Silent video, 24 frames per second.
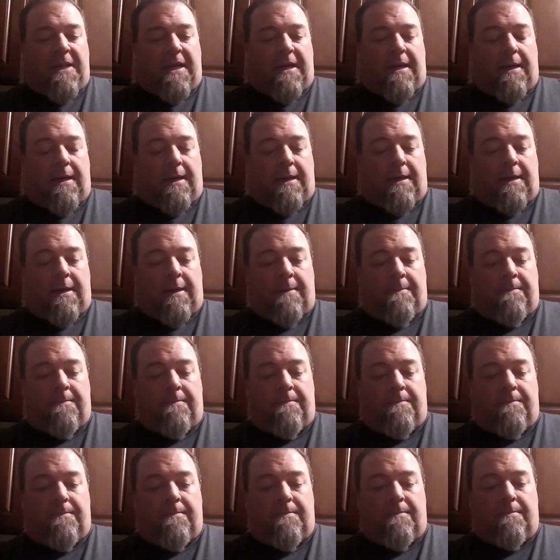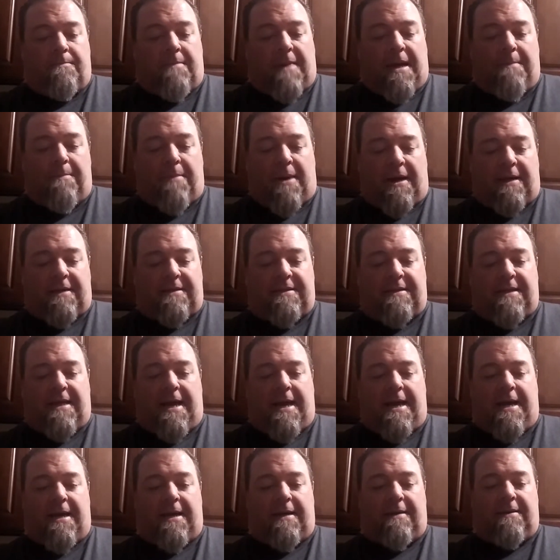my boxes that
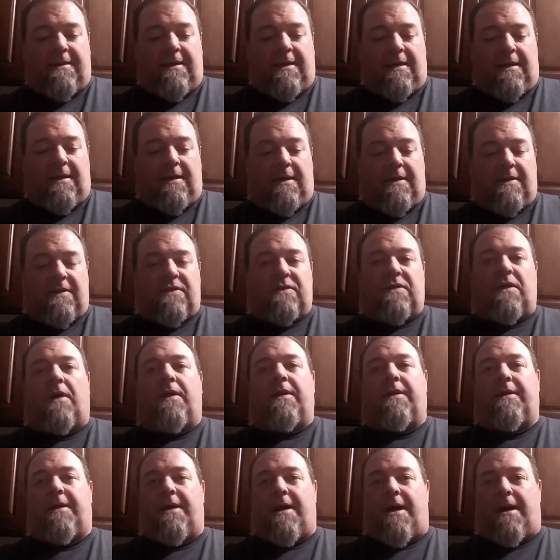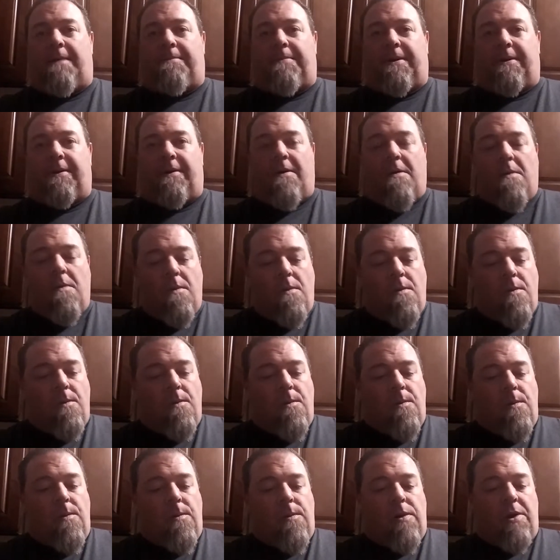had the solid copper.
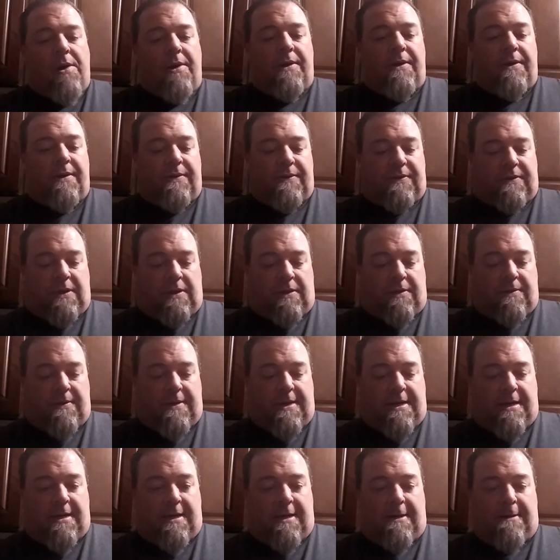So